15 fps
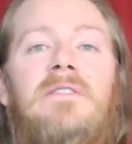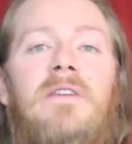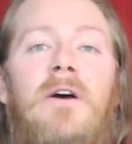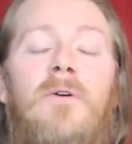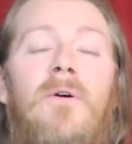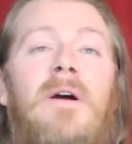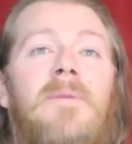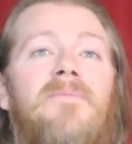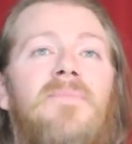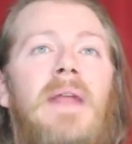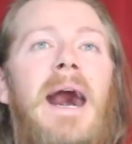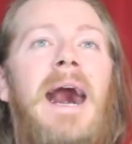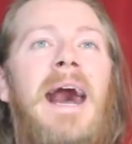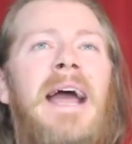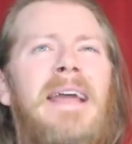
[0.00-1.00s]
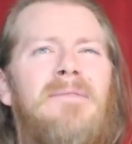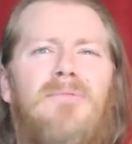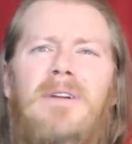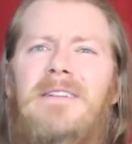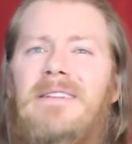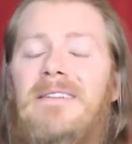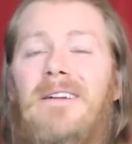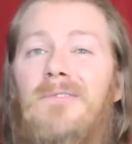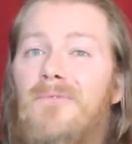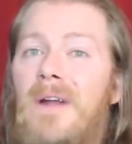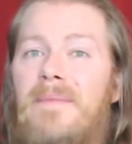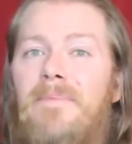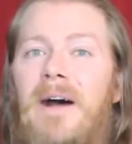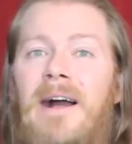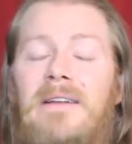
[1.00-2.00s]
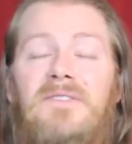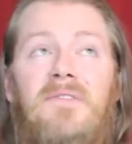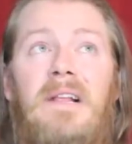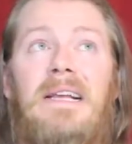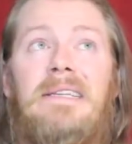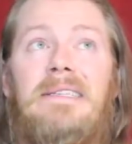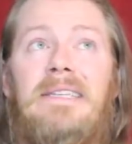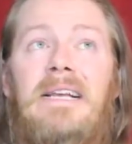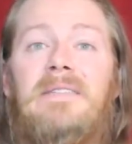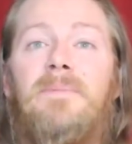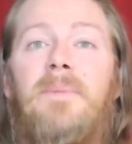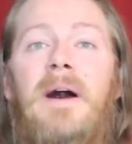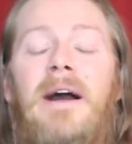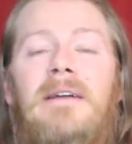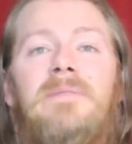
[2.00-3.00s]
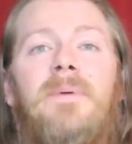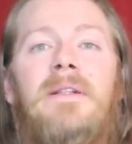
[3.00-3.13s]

So I rented it on Redbox for like six bucks,